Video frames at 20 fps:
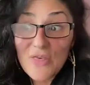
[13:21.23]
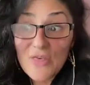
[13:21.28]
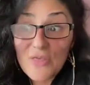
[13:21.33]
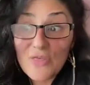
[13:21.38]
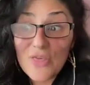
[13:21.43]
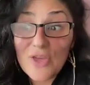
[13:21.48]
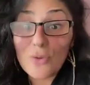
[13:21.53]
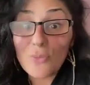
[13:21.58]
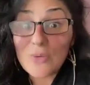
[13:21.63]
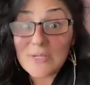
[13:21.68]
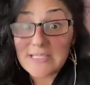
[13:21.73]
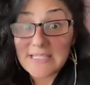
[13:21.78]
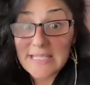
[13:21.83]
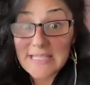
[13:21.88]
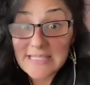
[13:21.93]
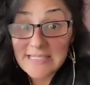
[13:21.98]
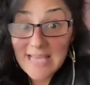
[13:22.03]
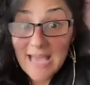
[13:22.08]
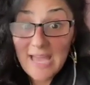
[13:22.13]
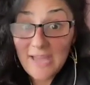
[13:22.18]
there was
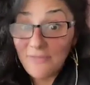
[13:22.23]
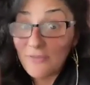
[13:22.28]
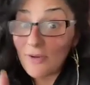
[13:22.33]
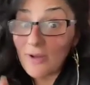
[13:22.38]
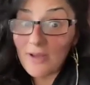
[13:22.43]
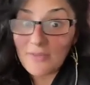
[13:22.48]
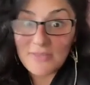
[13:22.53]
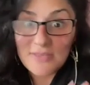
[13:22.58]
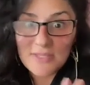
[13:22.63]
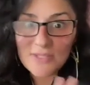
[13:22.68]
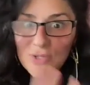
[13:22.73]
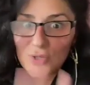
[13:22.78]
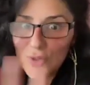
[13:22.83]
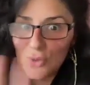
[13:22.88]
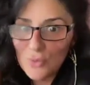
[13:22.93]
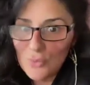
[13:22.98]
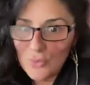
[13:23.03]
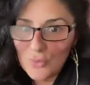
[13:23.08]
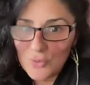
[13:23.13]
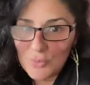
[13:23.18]
this guy, I forgot this
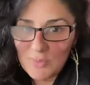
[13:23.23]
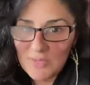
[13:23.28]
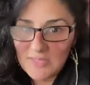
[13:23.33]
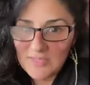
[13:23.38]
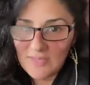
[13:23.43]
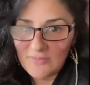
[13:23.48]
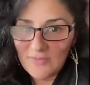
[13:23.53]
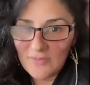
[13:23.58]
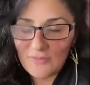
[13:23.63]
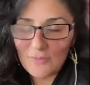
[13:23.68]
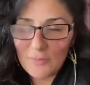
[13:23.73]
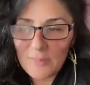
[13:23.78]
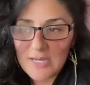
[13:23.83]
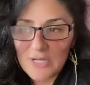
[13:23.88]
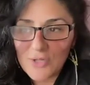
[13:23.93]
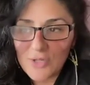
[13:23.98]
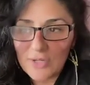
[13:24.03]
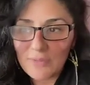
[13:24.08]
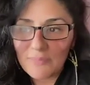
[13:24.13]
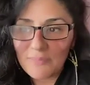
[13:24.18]
huge piece of
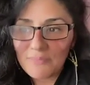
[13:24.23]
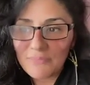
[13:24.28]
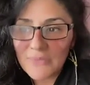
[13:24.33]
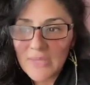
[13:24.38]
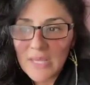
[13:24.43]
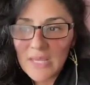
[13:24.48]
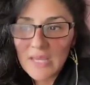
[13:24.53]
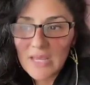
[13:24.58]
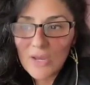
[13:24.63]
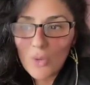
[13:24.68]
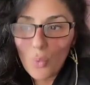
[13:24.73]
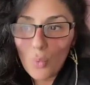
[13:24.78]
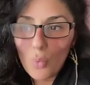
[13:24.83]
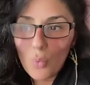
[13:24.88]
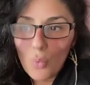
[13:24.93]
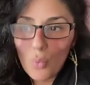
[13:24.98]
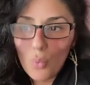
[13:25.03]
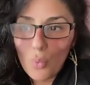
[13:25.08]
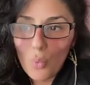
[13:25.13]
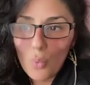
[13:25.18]
information.
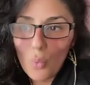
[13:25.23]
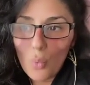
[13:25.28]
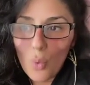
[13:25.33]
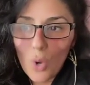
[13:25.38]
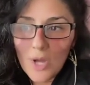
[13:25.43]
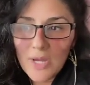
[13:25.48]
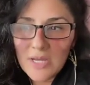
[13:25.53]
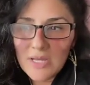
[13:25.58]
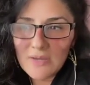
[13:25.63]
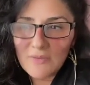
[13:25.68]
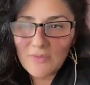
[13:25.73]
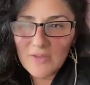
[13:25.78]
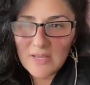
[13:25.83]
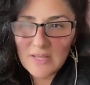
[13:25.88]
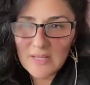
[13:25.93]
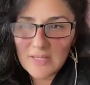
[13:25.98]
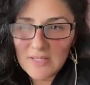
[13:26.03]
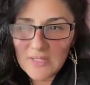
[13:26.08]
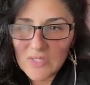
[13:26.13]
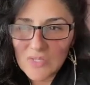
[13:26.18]
One of
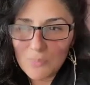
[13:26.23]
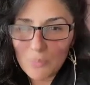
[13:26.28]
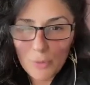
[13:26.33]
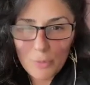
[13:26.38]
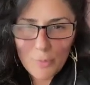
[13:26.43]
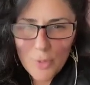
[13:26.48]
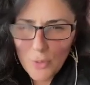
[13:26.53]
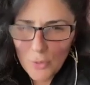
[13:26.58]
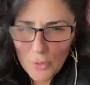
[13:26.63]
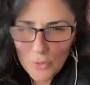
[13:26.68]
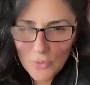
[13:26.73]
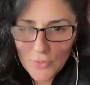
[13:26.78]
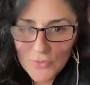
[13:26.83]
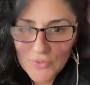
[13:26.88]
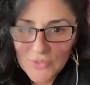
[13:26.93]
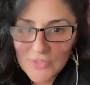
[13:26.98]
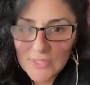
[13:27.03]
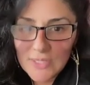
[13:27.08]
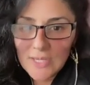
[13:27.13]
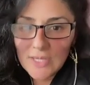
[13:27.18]
his
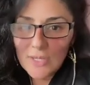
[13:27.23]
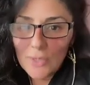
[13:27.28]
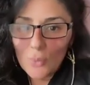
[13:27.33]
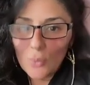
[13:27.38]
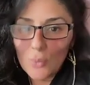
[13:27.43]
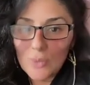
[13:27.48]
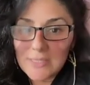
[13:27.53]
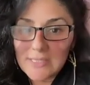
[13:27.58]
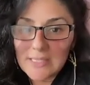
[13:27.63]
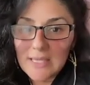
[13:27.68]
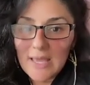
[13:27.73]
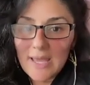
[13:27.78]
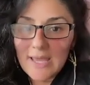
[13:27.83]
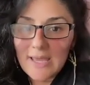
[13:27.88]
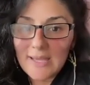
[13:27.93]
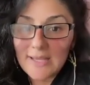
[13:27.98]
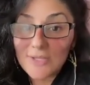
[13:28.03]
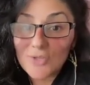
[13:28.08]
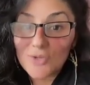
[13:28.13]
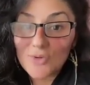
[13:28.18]
promoters was
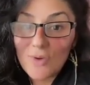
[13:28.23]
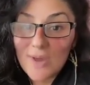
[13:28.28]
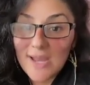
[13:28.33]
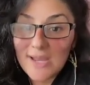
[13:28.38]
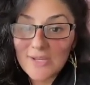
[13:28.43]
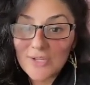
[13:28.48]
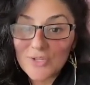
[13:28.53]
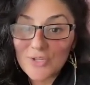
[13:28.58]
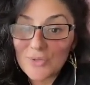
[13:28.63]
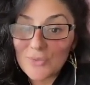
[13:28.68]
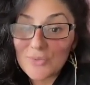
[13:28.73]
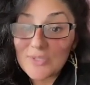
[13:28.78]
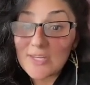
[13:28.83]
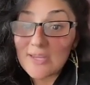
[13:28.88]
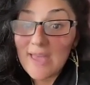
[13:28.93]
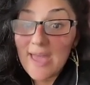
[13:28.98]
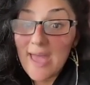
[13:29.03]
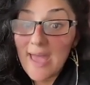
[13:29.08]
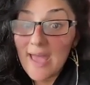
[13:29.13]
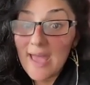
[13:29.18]
like trying to
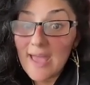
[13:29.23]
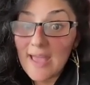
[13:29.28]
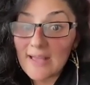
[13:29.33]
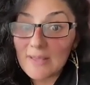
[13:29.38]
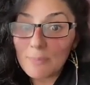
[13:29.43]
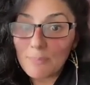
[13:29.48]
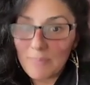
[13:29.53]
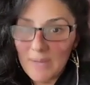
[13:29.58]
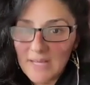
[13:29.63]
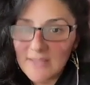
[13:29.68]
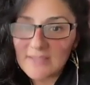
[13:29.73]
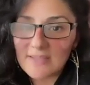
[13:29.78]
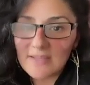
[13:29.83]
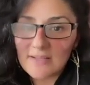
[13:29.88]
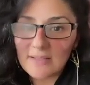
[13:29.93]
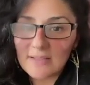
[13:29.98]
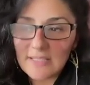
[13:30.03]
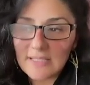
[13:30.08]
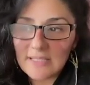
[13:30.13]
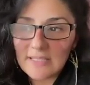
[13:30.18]

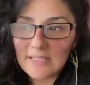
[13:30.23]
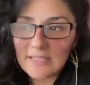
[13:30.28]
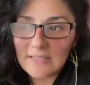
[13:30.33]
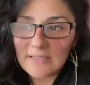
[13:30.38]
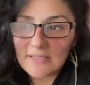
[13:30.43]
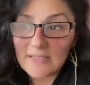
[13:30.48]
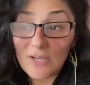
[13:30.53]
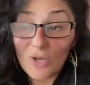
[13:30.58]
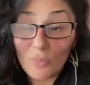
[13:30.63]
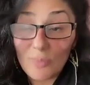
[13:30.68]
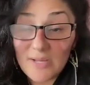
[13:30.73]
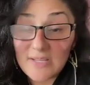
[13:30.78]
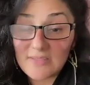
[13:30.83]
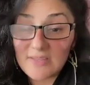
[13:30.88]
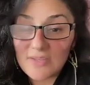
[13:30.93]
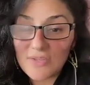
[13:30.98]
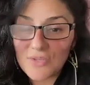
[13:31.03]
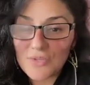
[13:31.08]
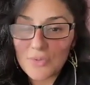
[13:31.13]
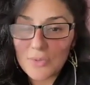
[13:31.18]
basically tell my
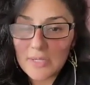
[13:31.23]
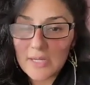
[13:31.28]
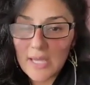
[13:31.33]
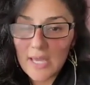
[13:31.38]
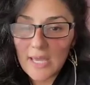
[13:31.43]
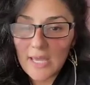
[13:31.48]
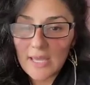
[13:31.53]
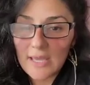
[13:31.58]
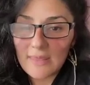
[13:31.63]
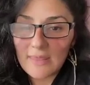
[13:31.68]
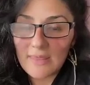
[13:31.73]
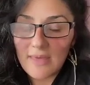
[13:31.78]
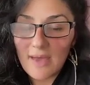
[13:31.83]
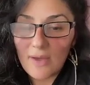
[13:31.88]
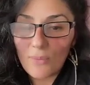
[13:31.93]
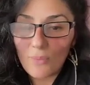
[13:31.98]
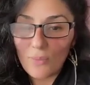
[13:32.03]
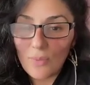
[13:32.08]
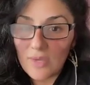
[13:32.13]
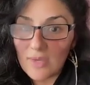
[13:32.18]
sister and I
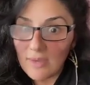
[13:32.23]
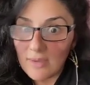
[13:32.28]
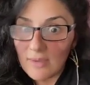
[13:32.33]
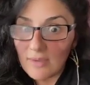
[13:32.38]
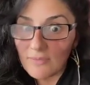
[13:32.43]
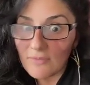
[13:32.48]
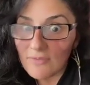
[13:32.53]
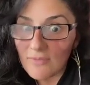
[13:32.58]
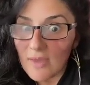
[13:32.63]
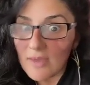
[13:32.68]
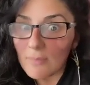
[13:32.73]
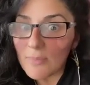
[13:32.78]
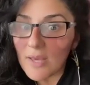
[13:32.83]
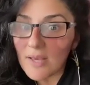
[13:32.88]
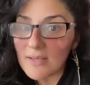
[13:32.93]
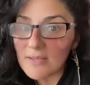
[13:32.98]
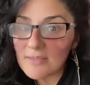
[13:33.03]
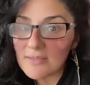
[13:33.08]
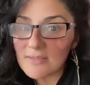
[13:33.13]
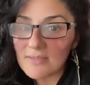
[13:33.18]
that we can get
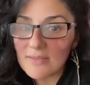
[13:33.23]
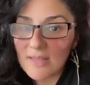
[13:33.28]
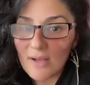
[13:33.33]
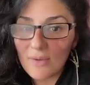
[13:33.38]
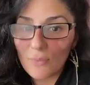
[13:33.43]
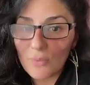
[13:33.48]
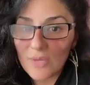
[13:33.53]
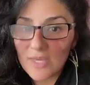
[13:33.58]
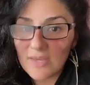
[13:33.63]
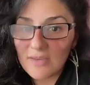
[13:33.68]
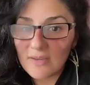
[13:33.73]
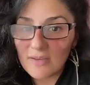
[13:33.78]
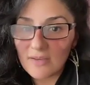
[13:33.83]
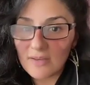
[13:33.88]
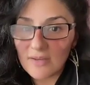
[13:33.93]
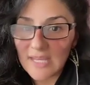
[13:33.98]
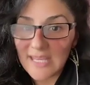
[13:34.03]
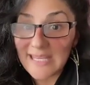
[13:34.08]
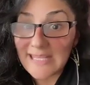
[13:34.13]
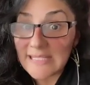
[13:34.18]
famous, that we
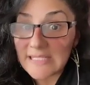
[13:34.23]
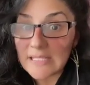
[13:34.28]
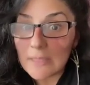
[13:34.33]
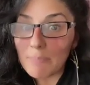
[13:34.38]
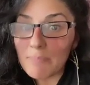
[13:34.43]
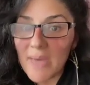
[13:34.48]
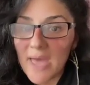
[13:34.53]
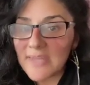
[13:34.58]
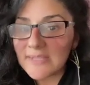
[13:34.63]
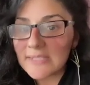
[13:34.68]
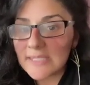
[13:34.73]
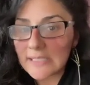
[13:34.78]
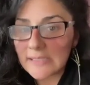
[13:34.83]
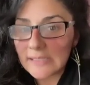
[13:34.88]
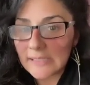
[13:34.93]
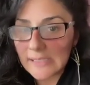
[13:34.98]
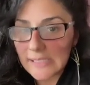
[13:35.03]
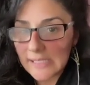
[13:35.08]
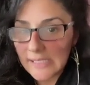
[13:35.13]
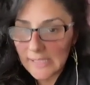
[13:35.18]
could
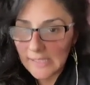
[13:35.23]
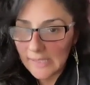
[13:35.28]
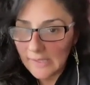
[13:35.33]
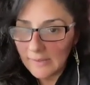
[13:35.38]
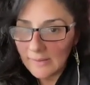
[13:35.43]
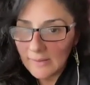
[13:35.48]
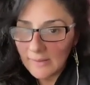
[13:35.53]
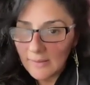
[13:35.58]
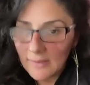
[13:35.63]
independently